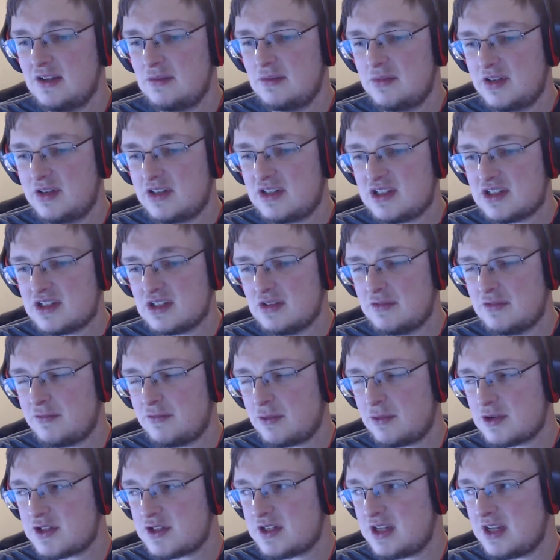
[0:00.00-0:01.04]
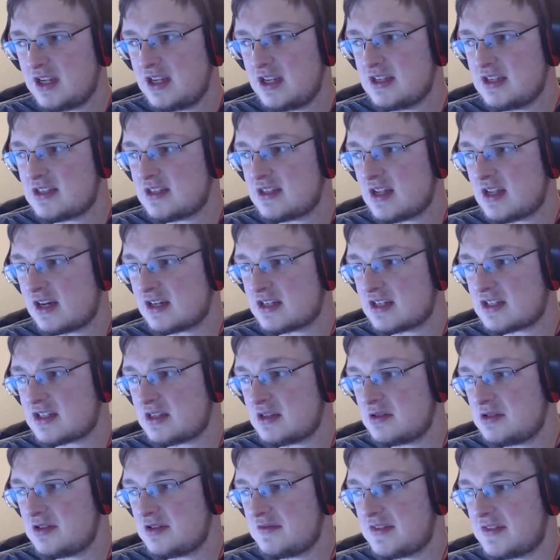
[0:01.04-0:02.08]
which unfortunately is not
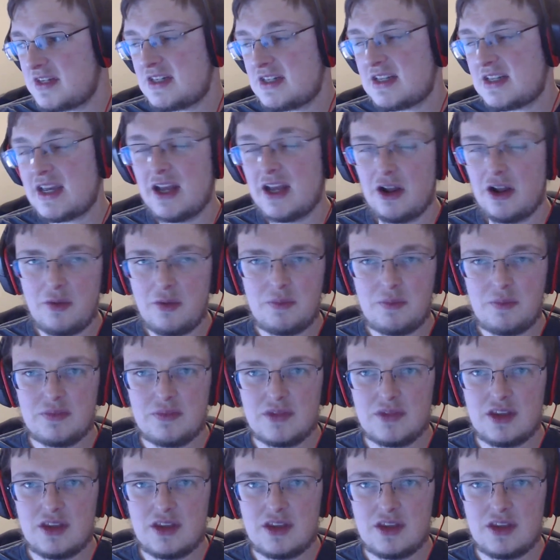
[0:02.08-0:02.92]
exclusive to Dell.